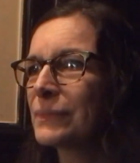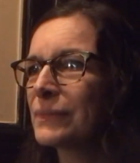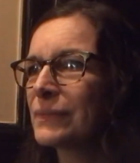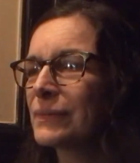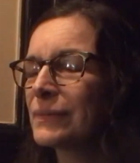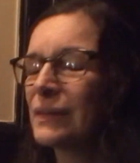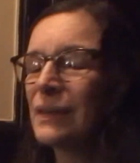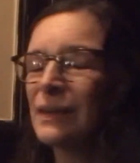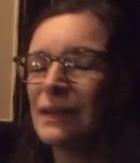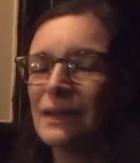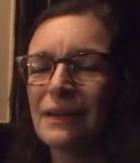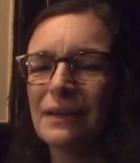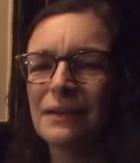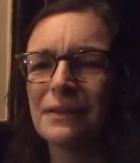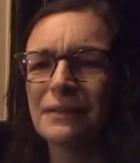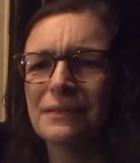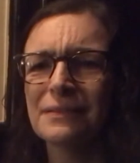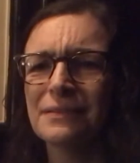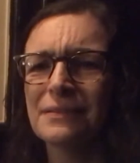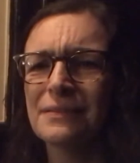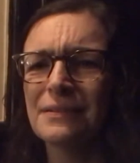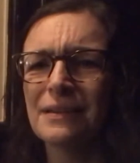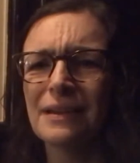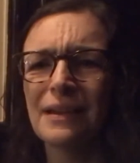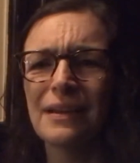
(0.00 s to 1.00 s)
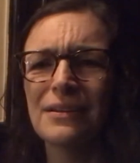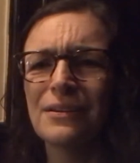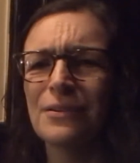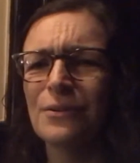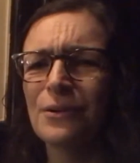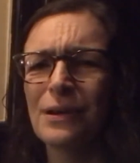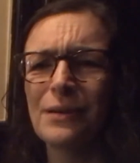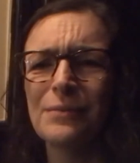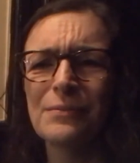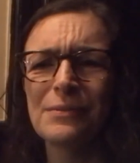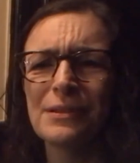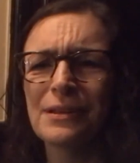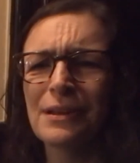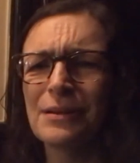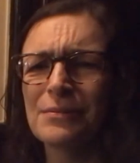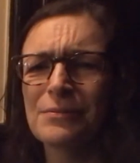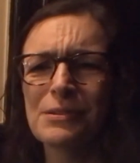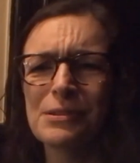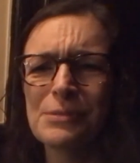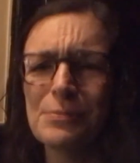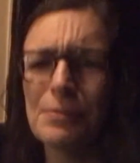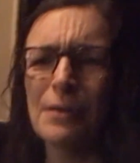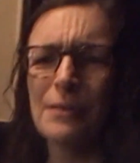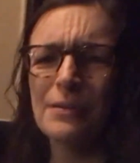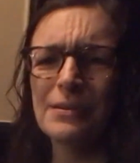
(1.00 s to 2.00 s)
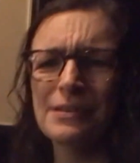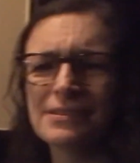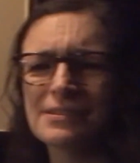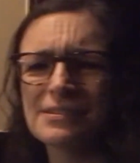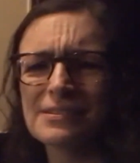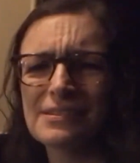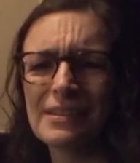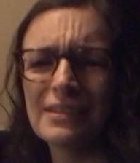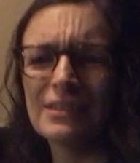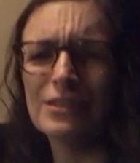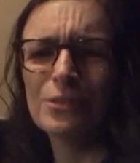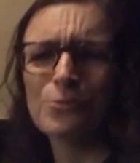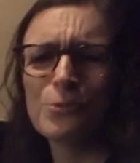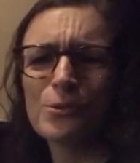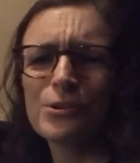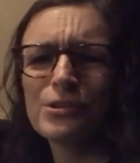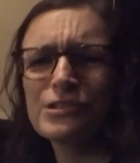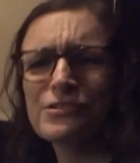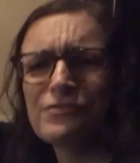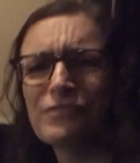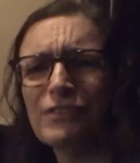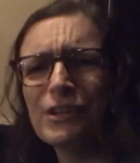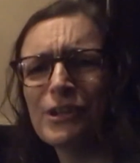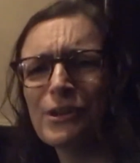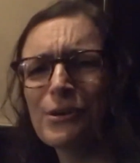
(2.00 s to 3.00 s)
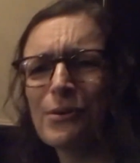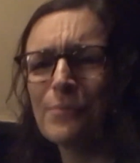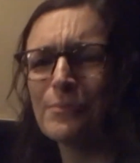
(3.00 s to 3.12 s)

yeah, I know uh, this probably is like the worst video.